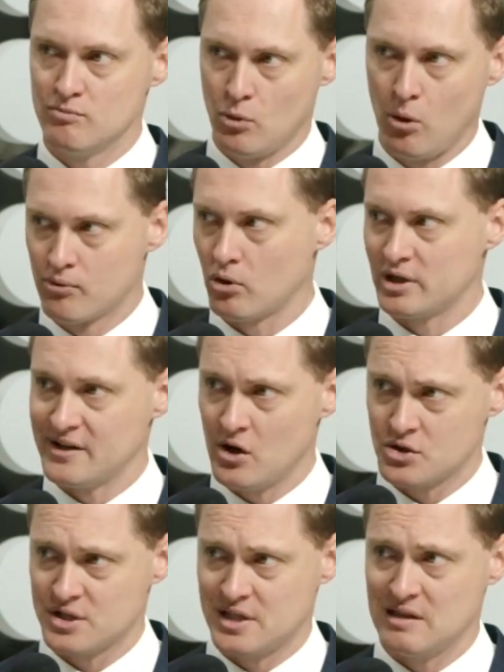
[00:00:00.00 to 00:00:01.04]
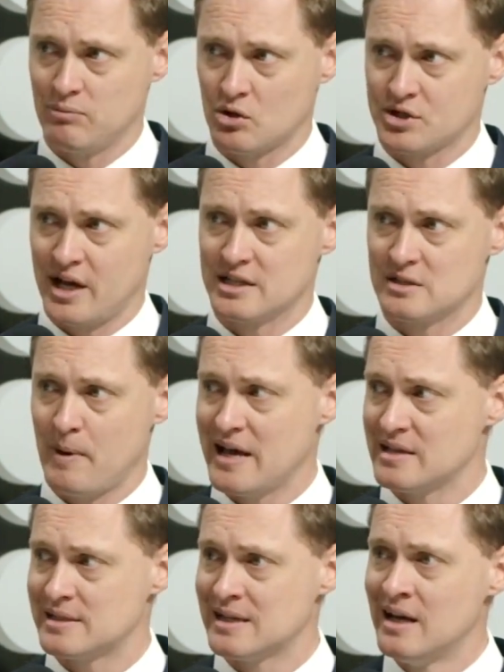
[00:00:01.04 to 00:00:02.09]
more broadly, not just in the blockchain
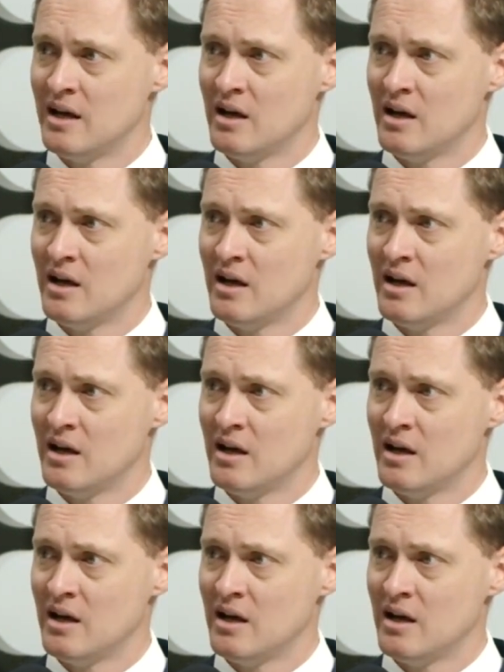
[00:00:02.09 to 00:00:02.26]
space,